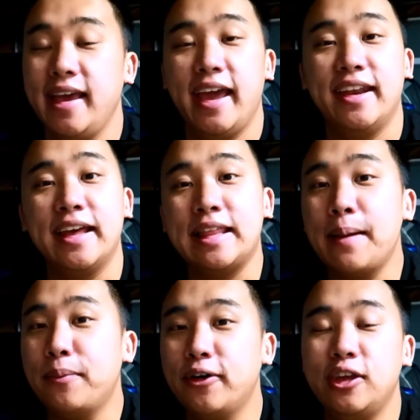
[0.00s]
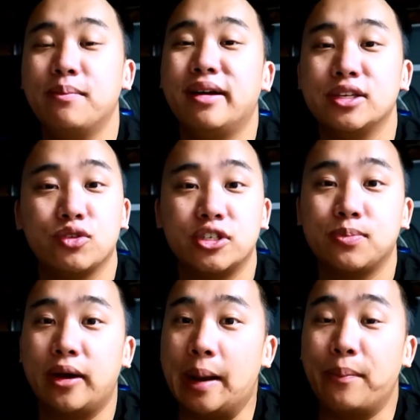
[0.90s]
And at that point, you might as well
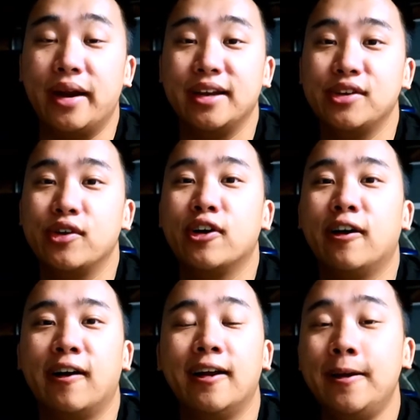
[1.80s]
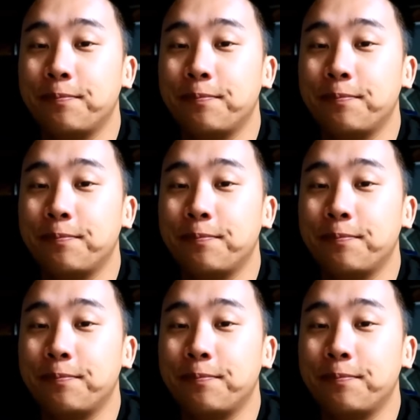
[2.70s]
just buy a brand new car.